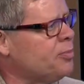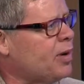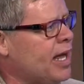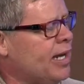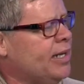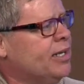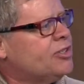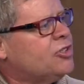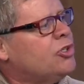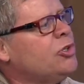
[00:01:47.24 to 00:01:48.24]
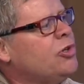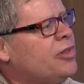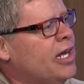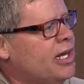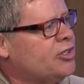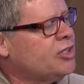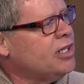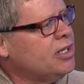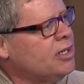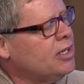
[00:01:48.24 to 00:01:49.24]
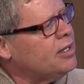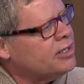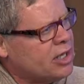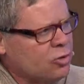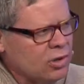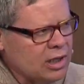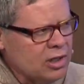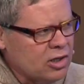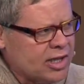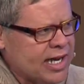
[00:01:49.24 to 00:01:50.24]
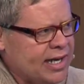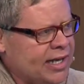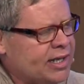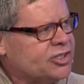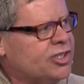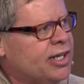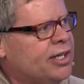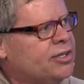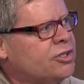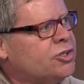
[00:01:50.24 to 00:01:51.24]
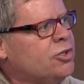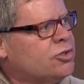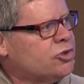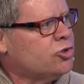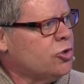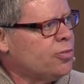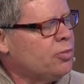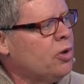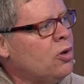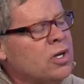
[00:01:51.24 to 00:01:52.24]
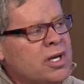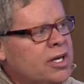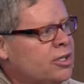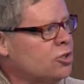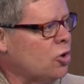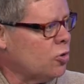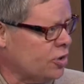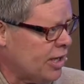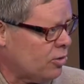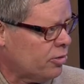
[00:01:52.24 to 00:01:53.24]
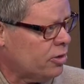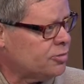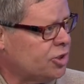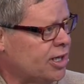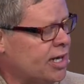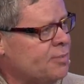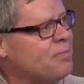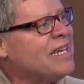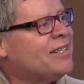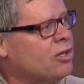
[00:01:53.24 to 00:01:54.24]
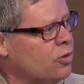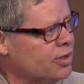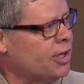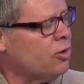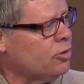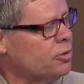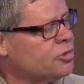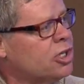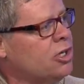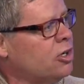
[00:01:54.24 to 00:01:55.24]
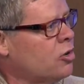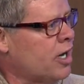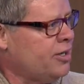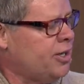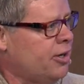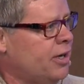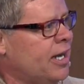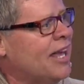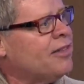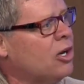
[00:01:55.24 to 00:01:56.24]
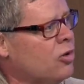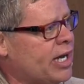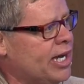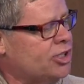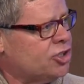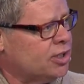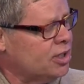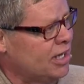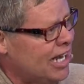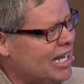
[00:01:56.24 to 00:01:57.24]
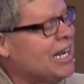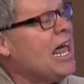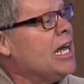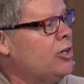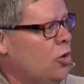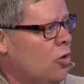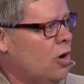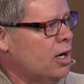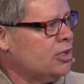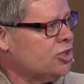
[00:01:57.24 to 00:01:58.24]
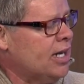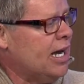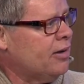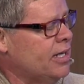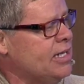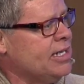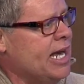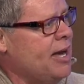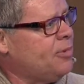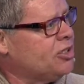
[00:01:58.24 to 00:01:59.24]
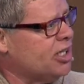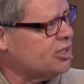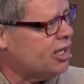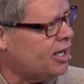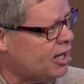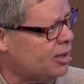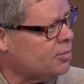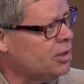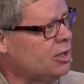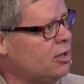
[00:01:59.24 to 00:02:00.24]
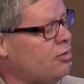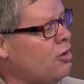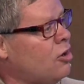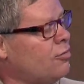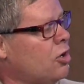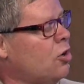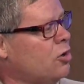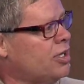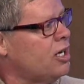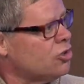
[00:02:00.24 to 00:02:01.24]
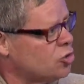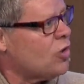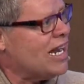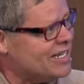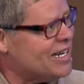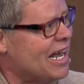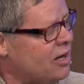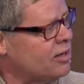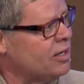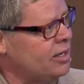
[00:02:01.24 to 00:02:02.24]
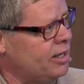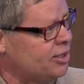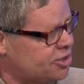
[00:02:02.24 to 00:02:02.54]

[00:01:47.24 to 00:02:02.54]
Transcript: been planning this. The two things that they really look at at a city to choose a Super Bowl is hotel rooms. You got to meet the hotel rooms criteria and the location. And like New Orleans now, Indianapolis has a hub of all of our hotels right down in a